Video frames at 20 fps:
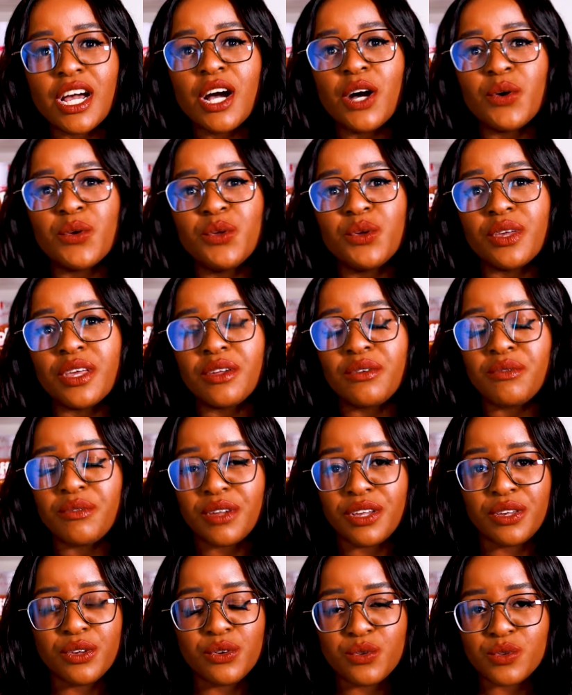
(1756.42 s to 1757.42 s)
how you can
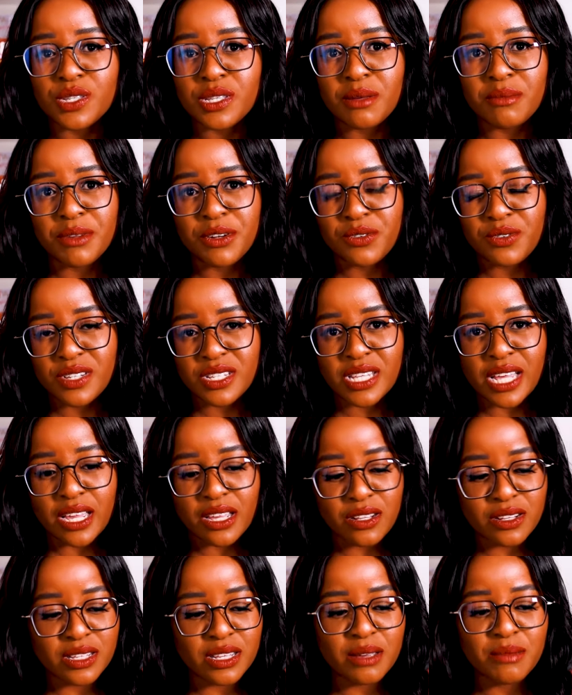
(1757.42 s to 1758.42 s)
reuse them and
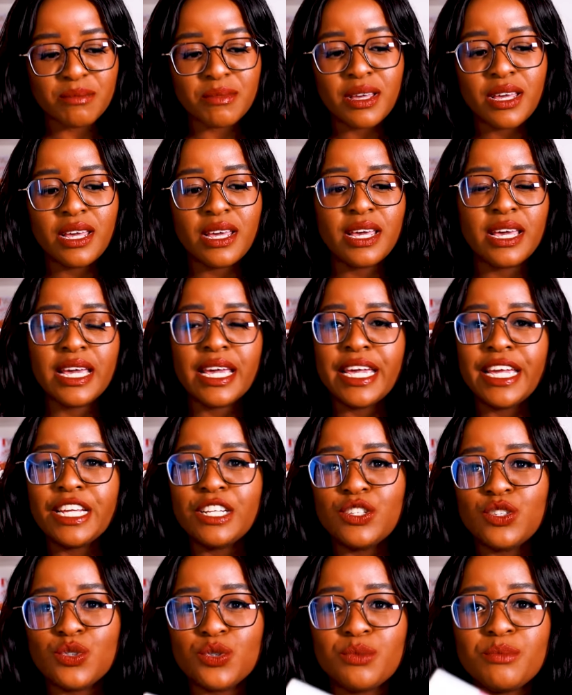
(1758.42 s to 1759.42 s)
recycle them
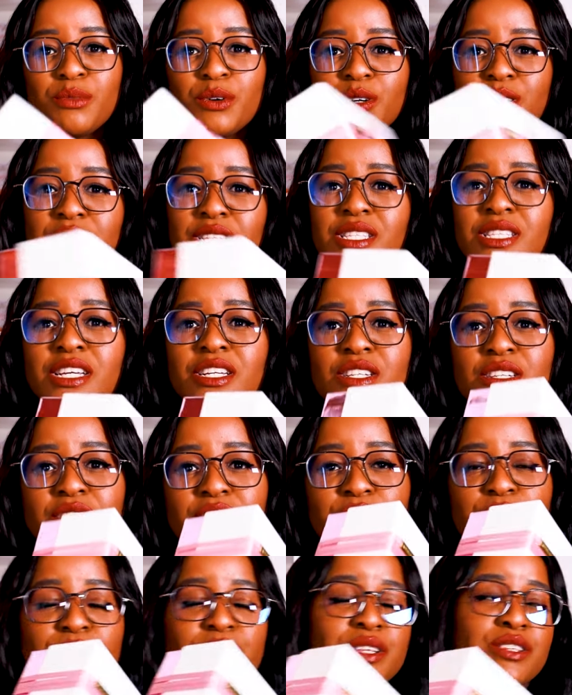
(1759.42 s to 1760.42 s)
into boxes that
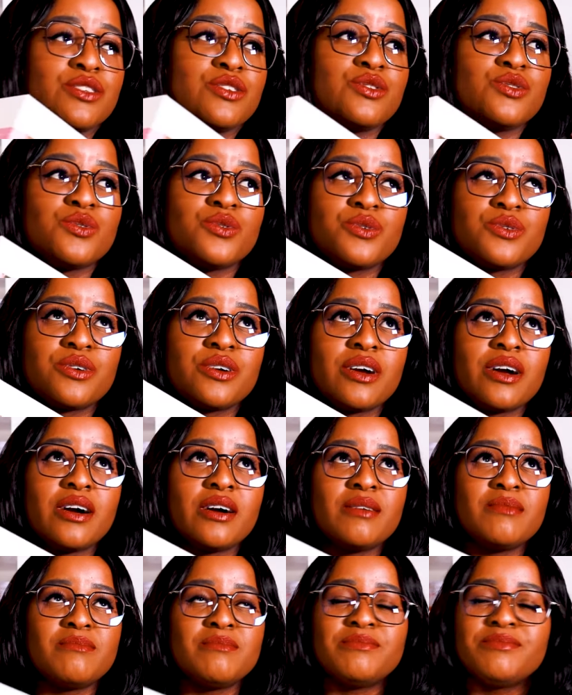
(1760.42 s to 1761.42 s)
you can store,
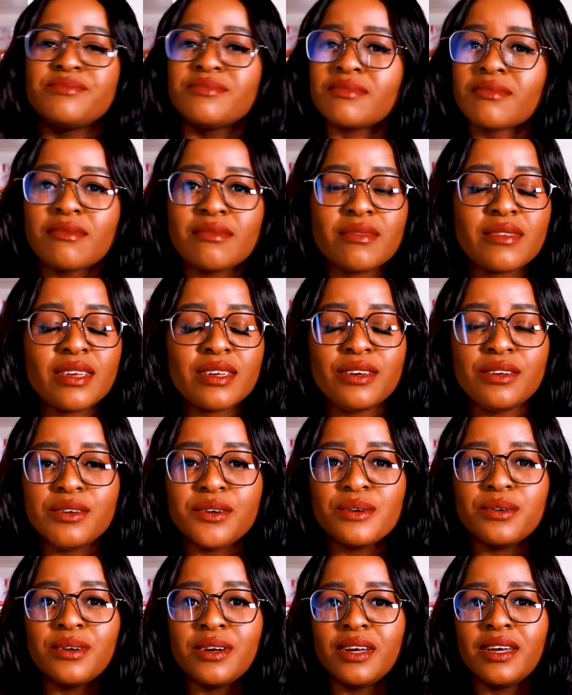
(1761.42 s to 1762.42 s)
you
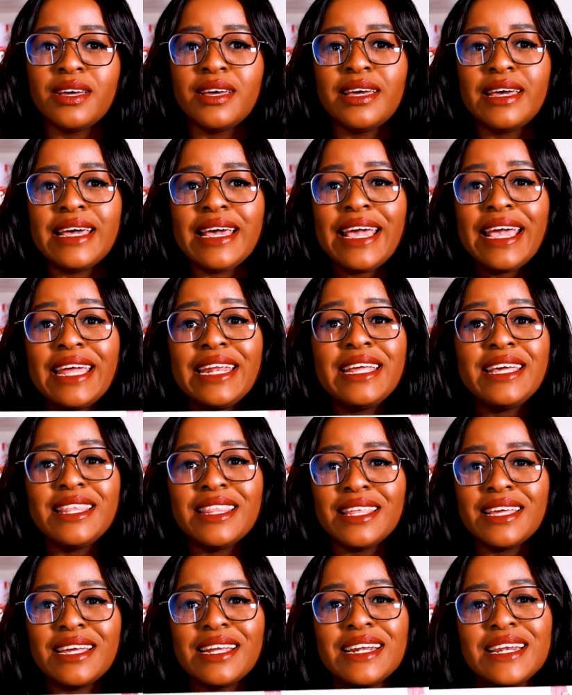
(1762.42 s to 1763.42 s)
know,
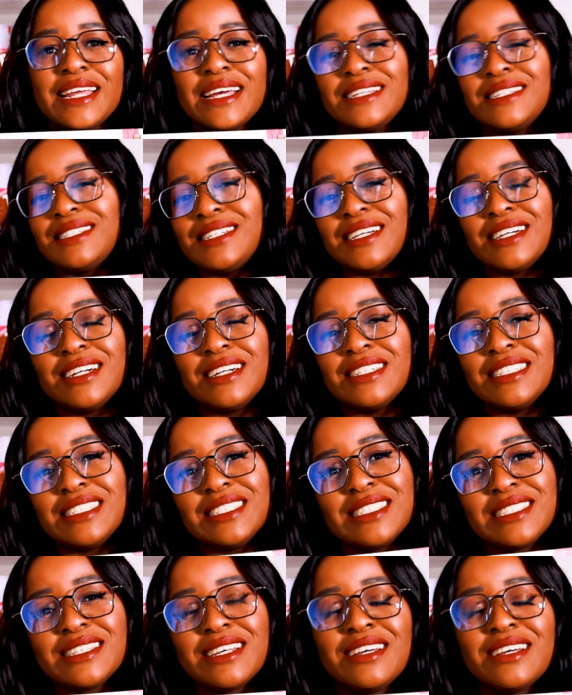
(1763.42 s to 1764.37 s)
anything, letters,